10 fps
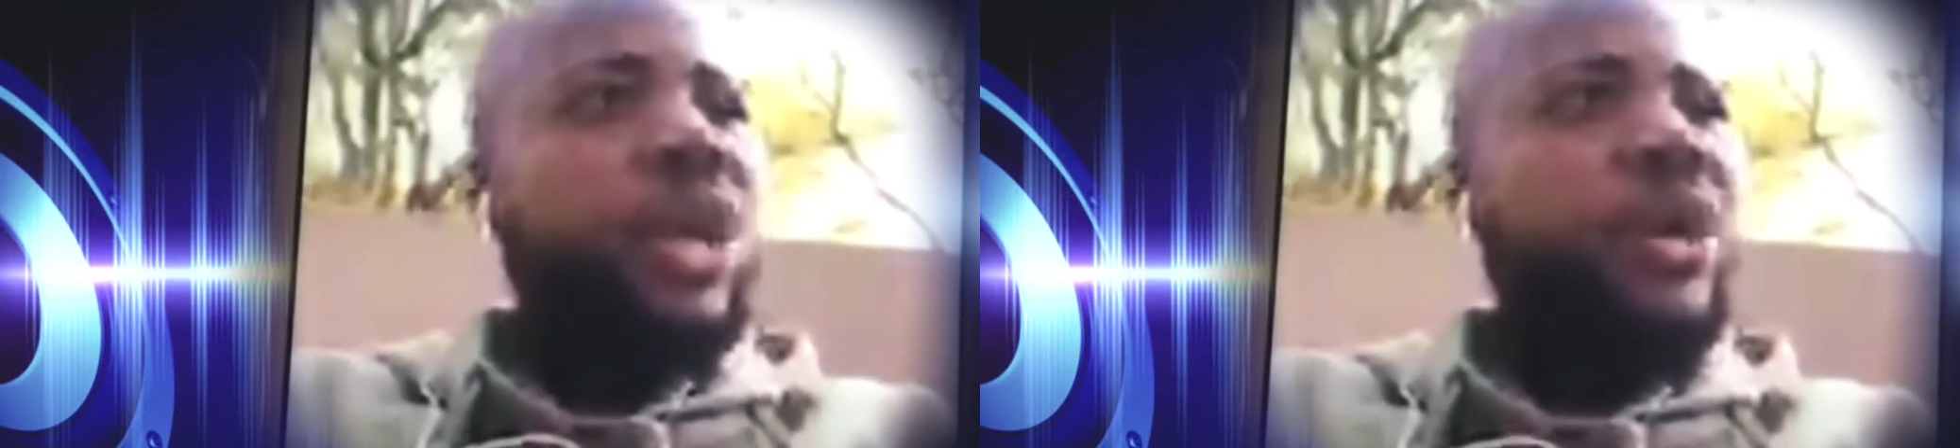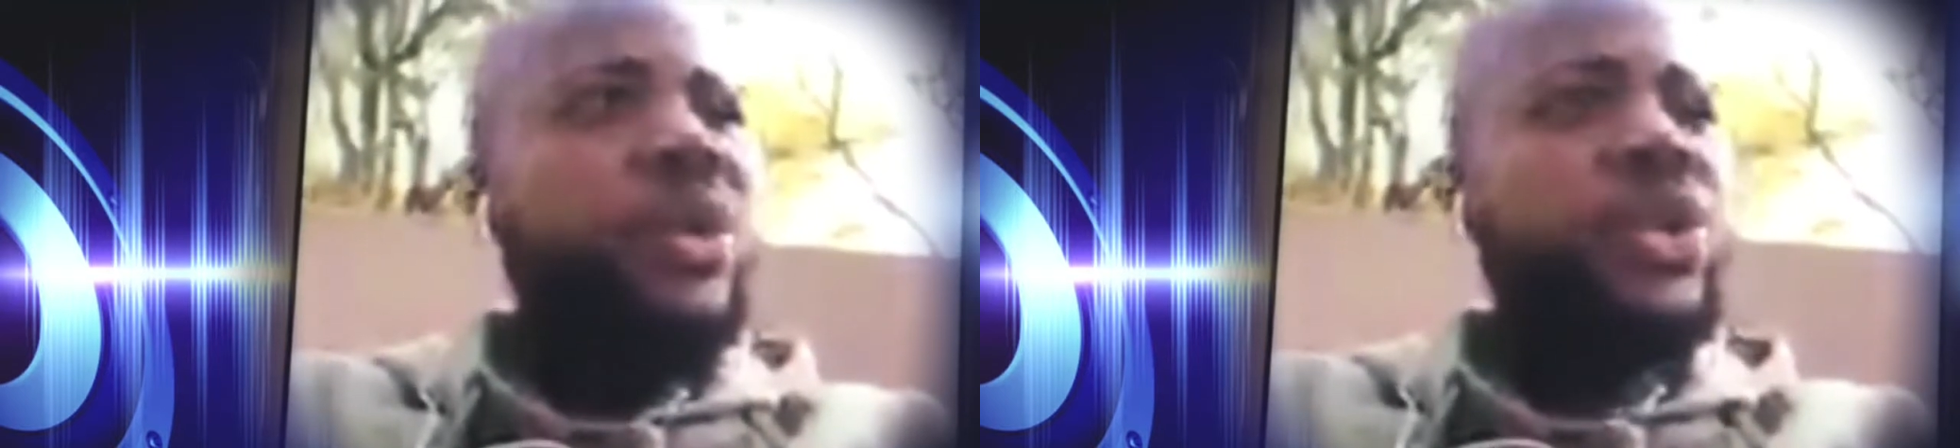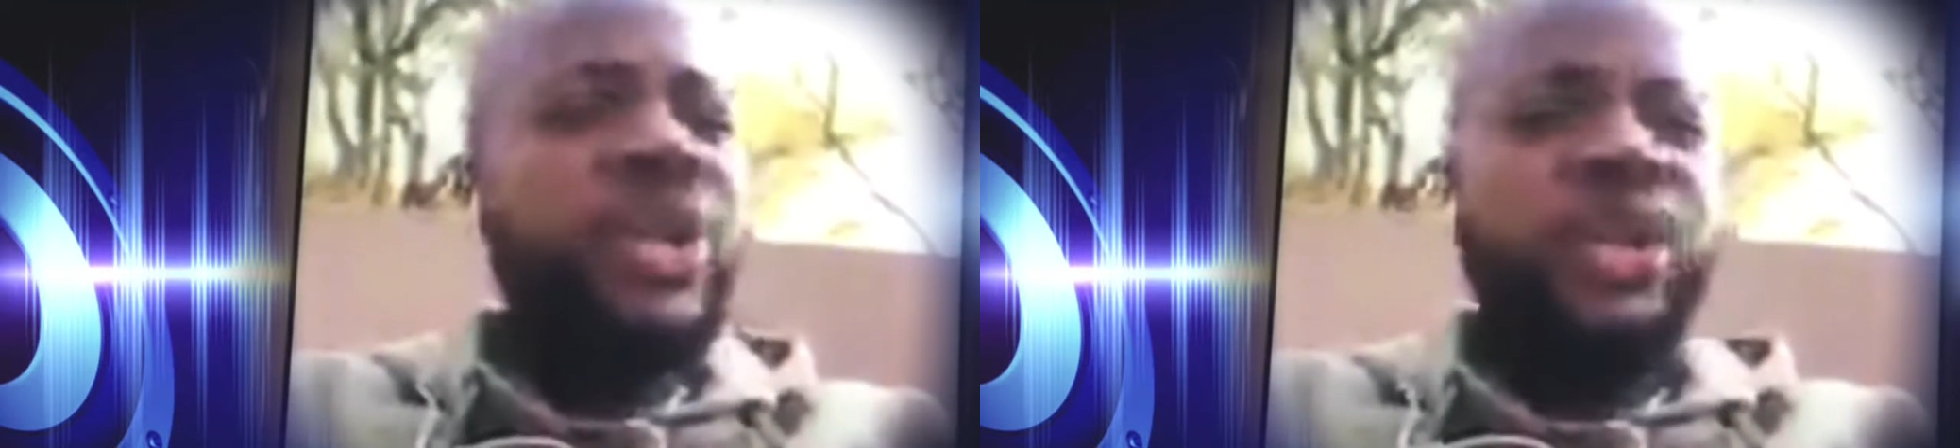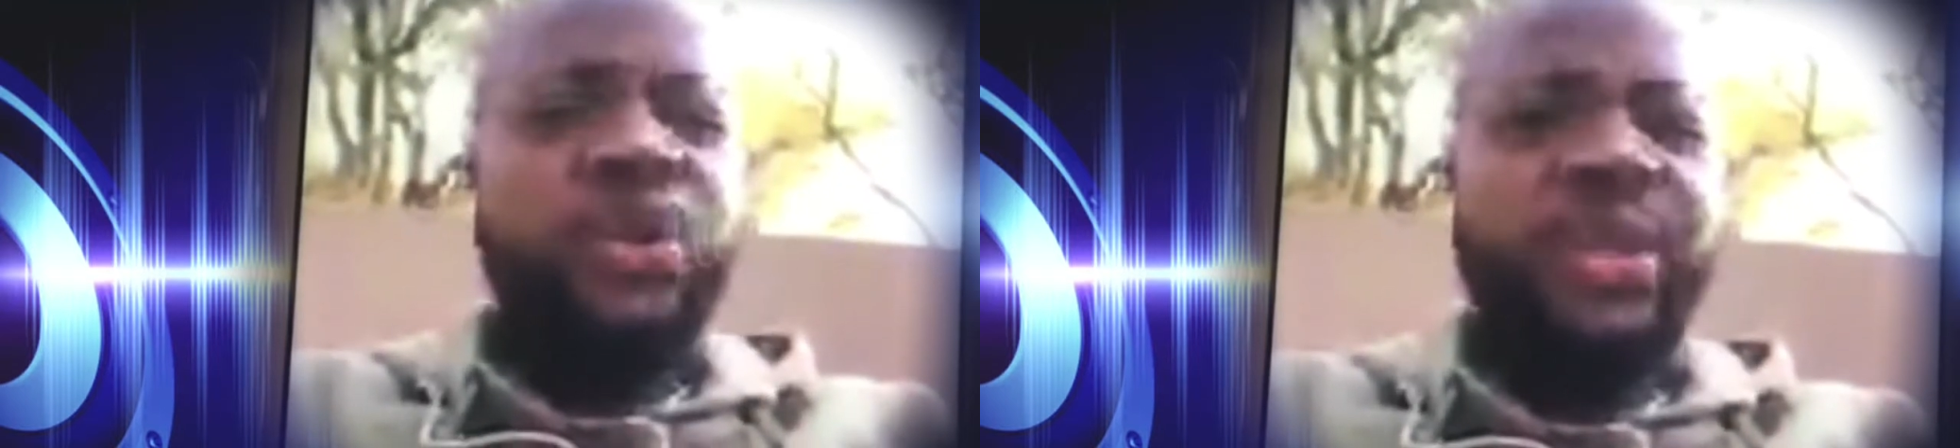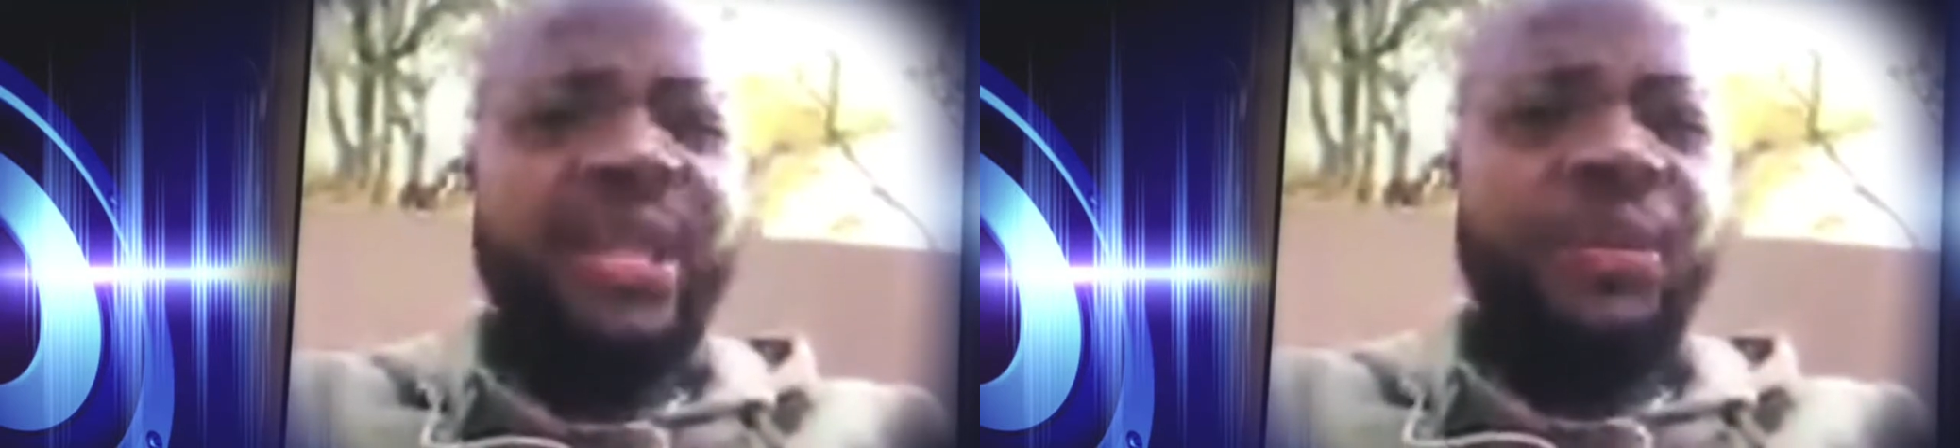was talking to
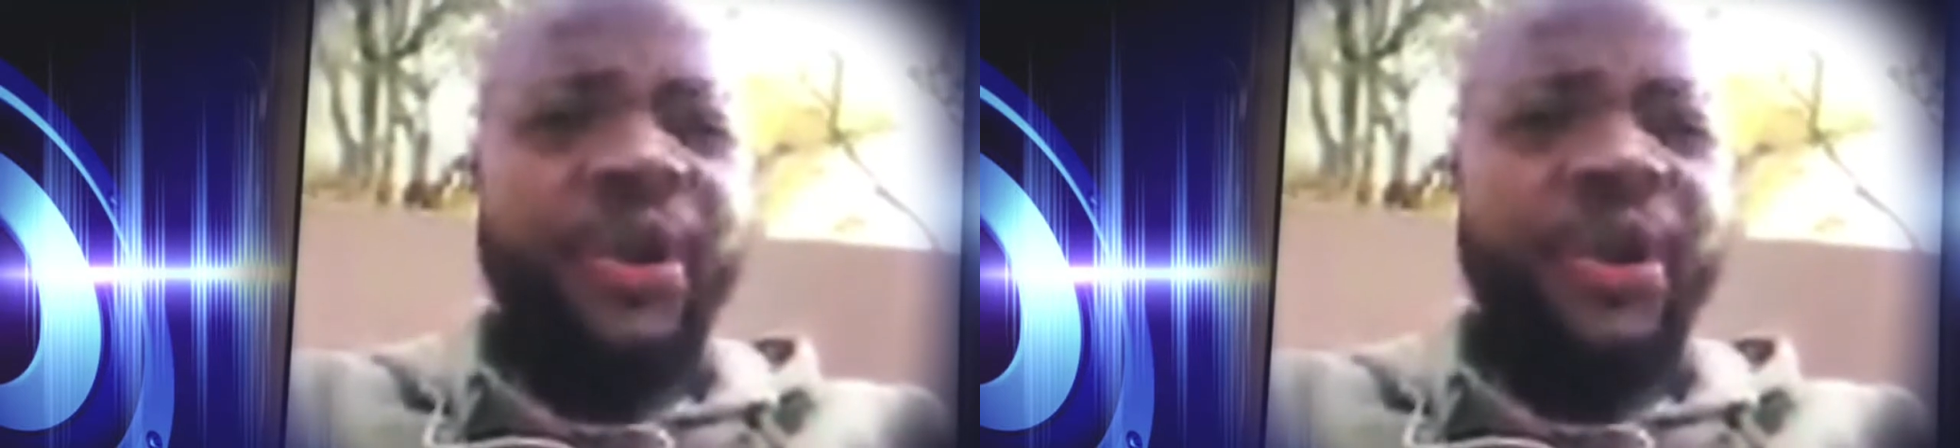someone